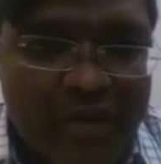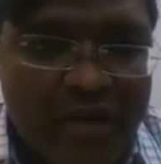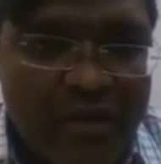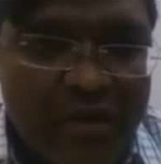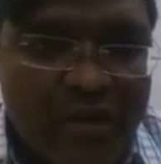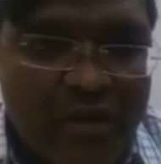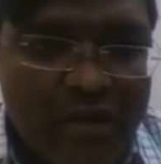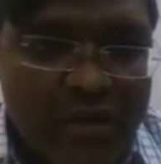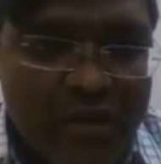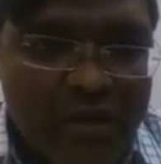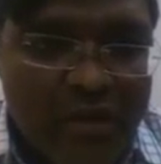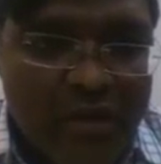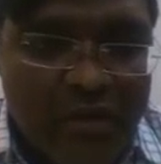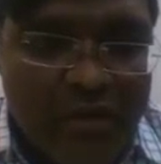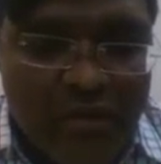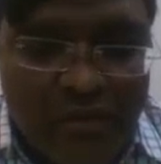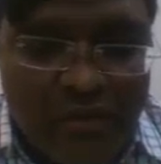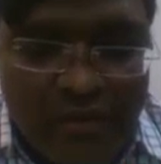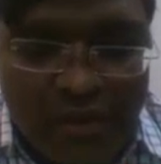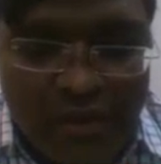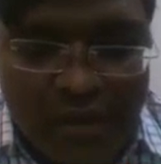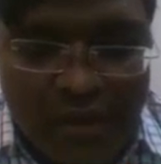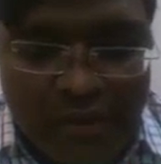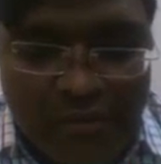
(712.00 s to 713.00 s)
P.
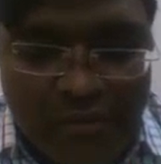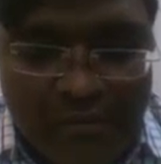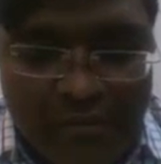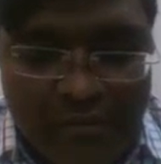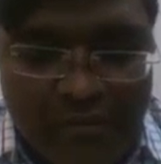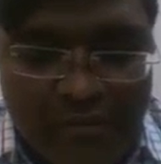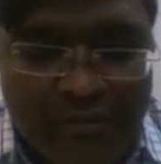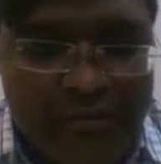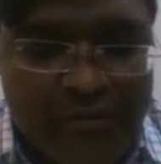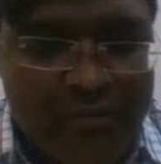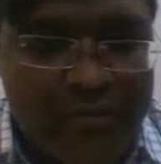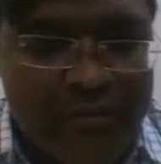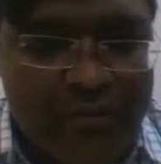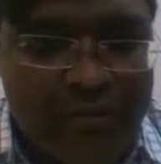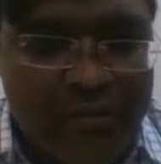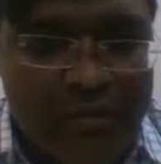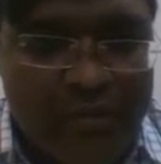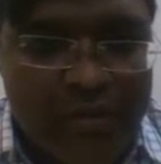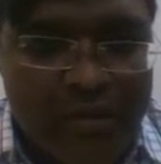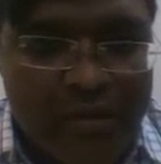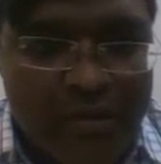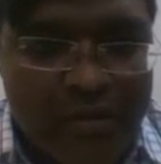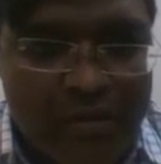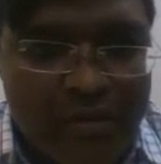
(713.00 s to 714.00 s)
This is your
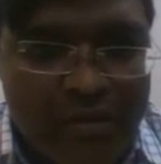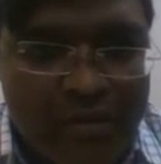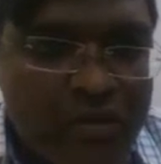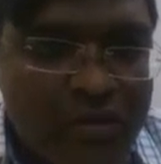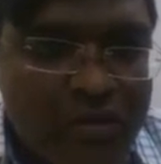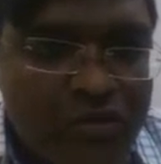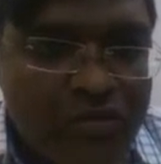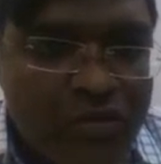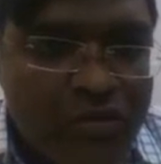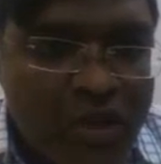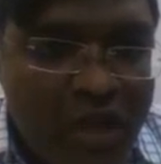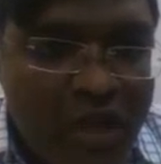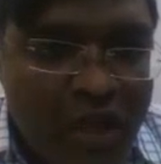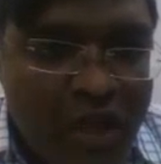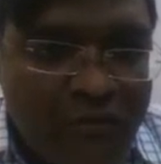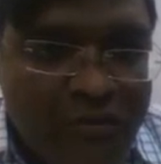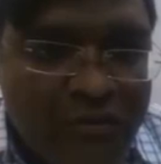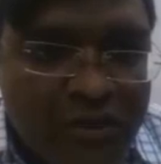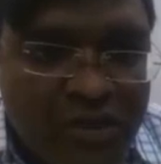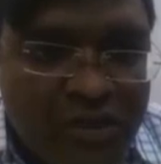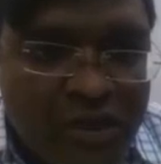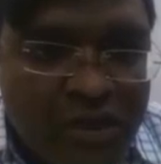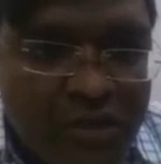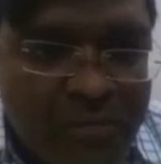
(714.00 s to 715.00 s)
point
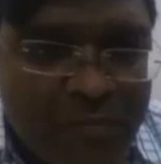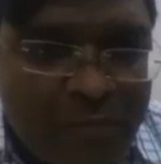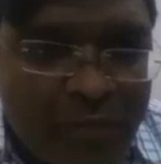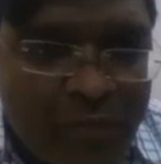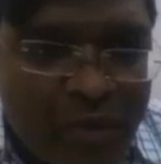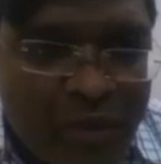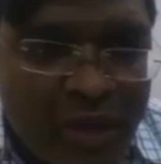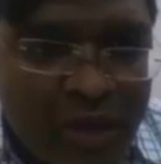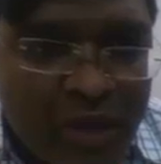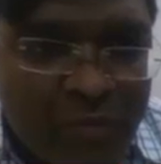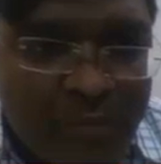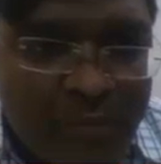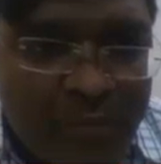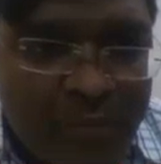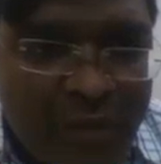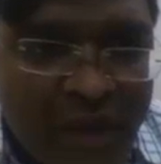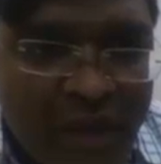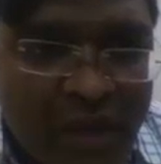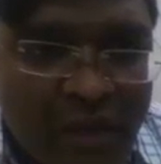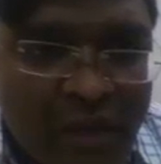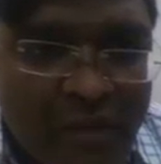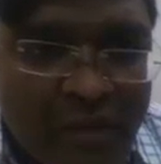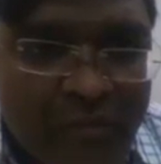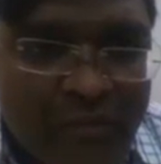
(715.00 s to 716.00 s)
P.
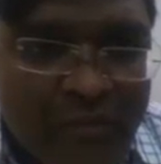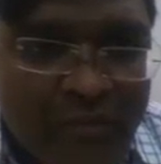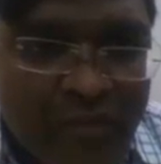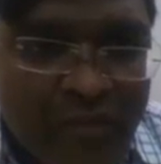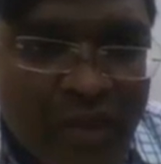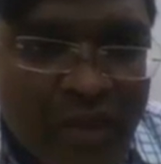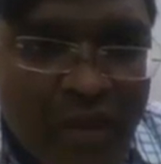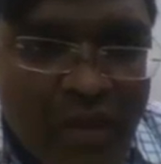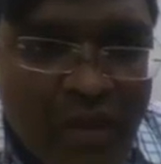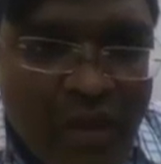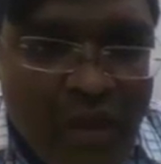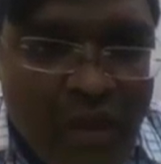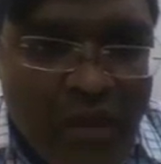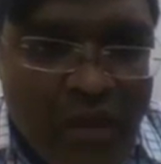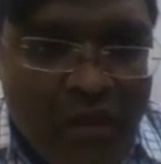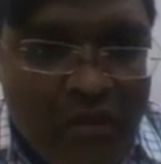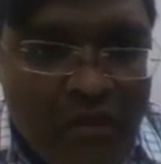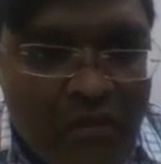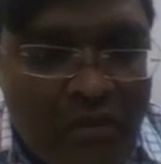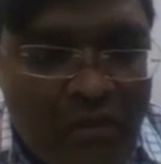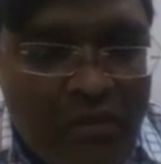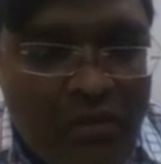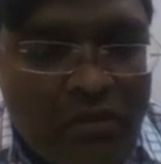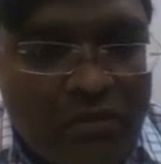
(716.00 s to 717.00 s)
Now,
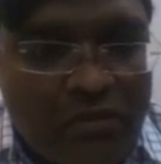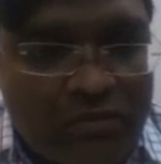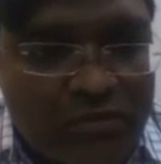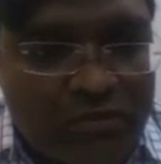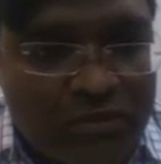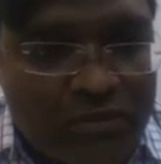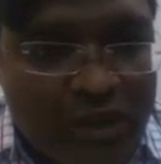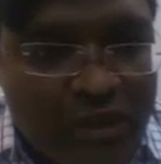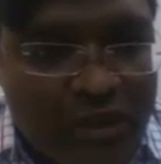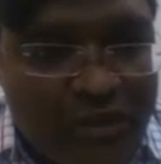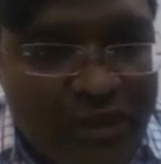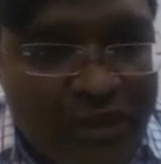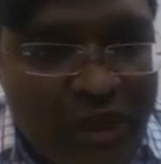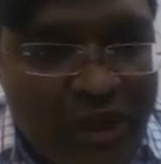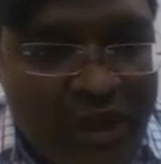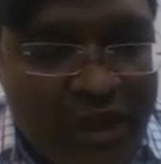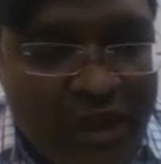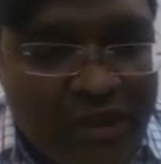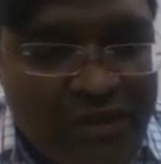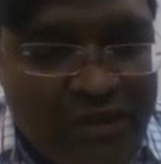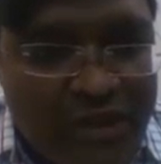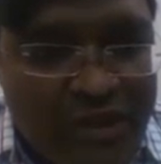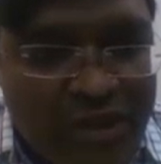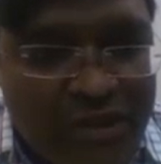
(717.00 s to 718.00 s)
so
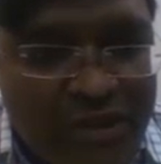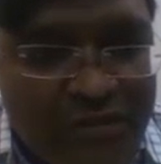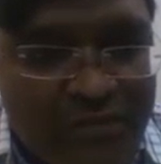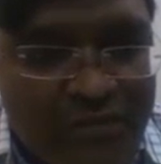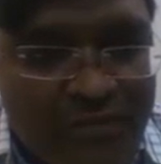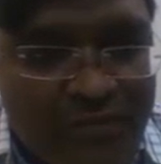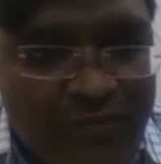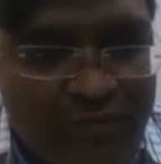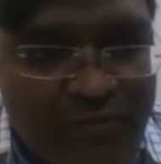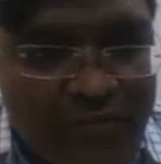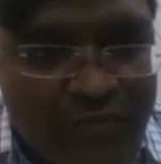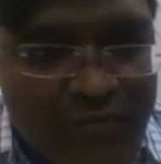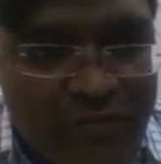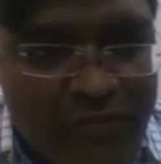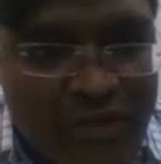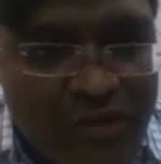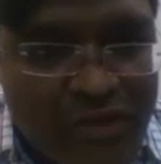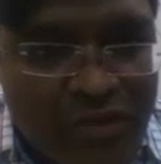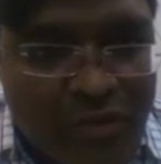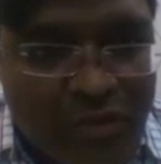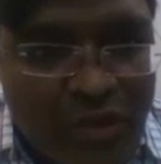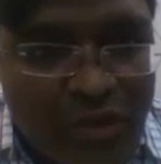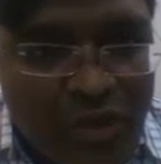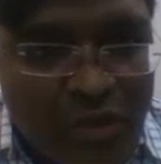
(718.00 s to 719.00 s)
if this is point
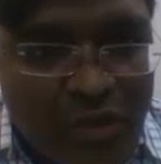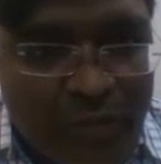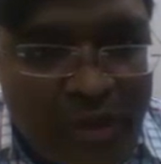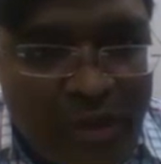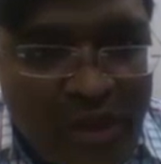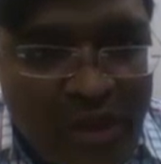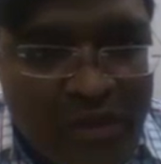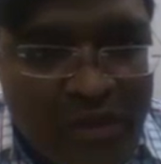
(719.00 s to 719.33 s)
P,